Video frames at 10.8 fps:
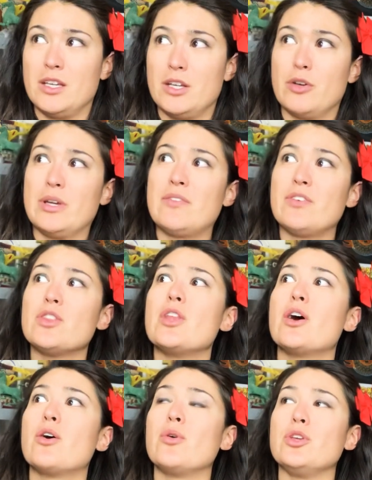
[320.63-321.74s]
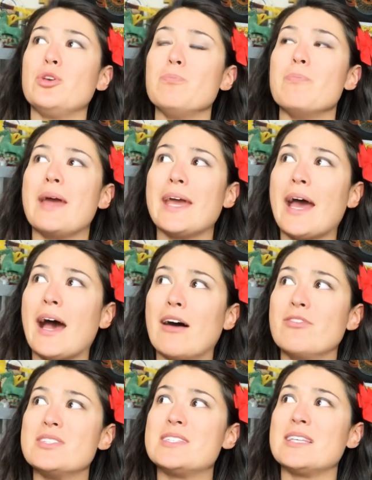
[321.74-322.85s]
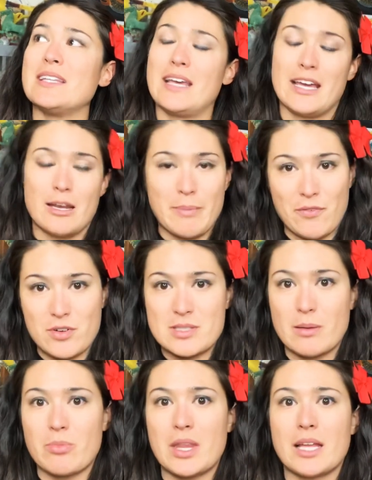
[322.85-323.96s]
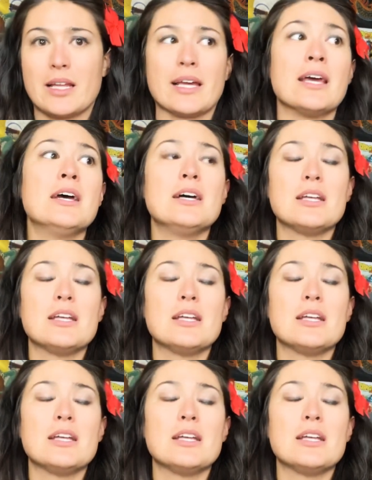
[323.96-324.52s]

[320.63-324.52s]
you know, even though you may have seen the anime for something, like